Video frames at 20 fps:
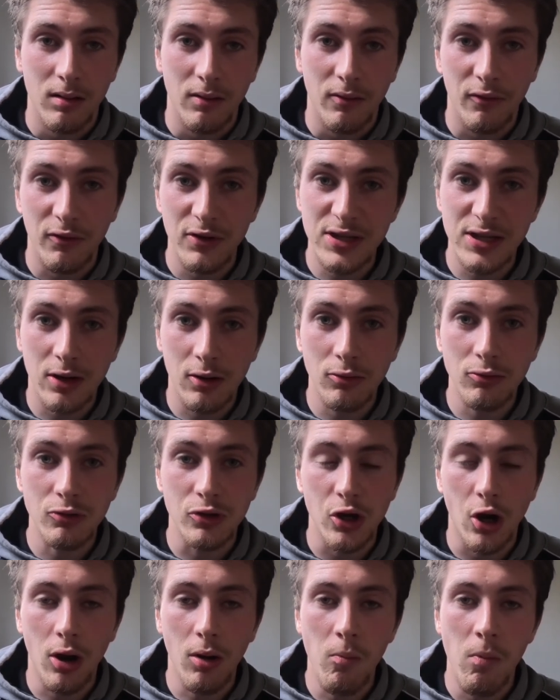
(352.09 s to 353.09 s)
physical
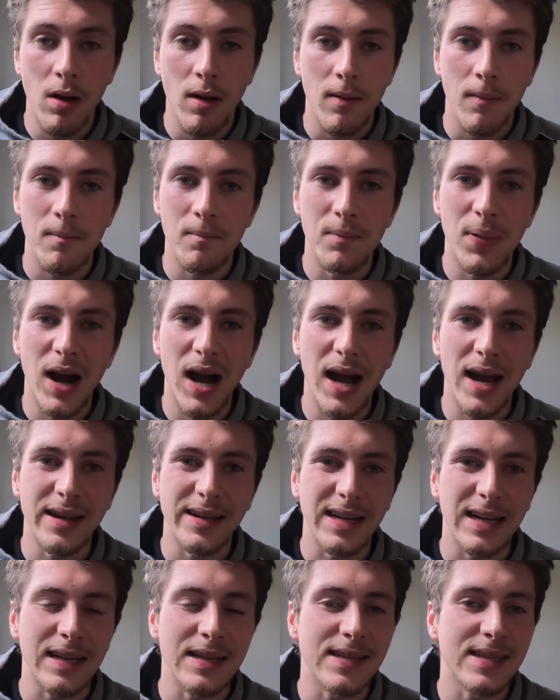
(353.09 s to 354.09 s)
job,
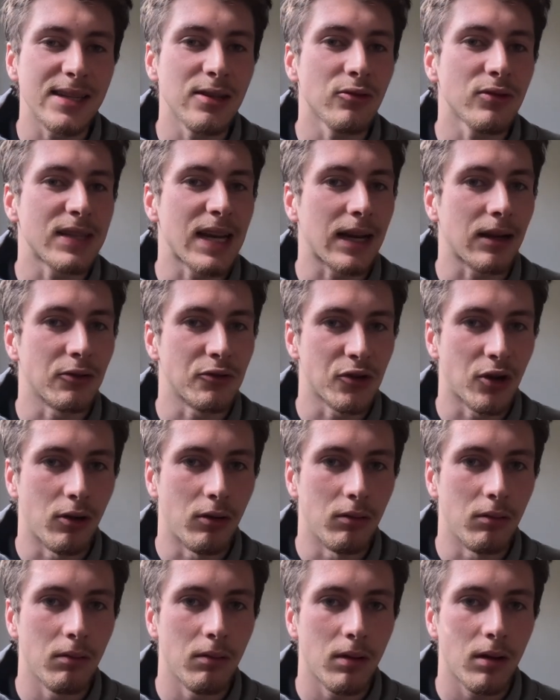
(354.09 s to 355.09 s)
but it can still take a
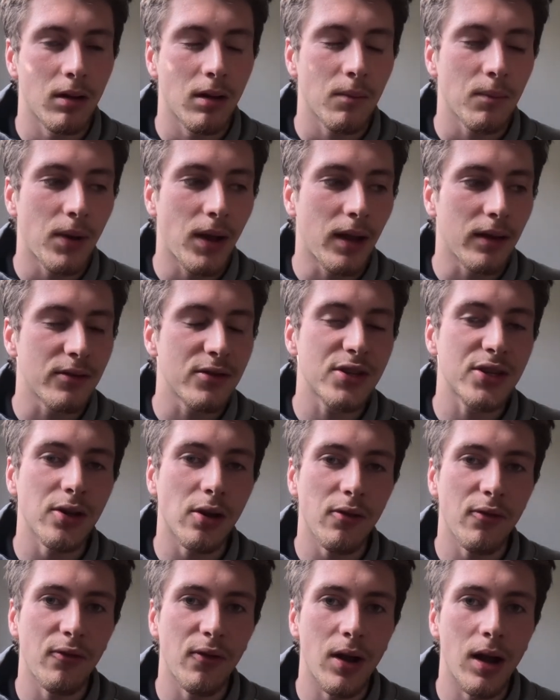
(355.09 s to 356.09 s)
toll. But
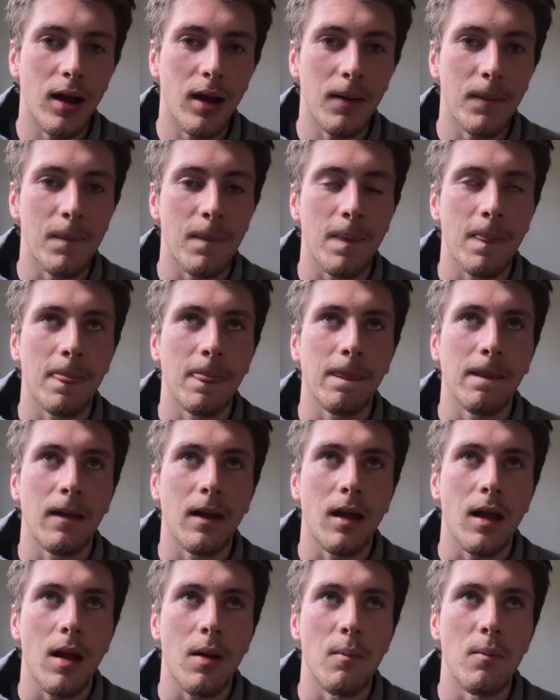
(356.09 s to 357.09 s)
so far,
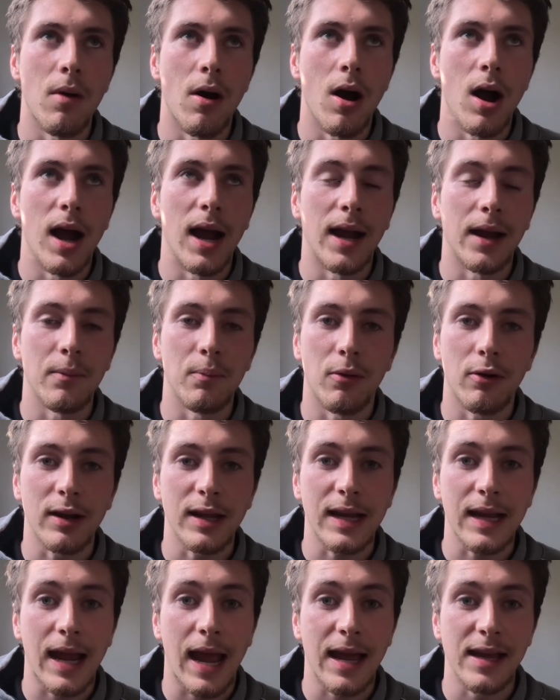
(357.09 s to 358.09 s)
my
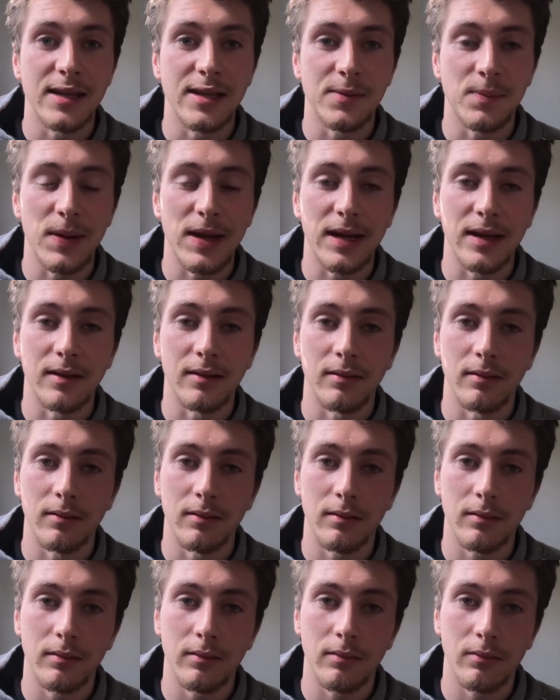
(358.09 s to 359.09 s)
body has been
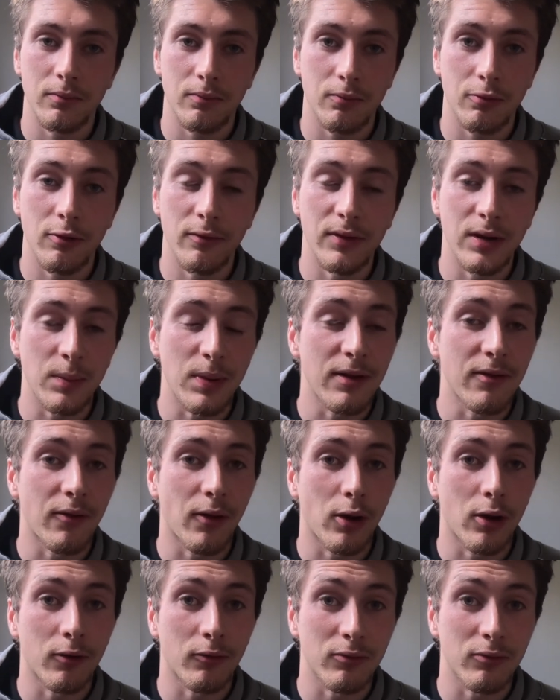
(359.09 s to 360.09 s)
proven to be very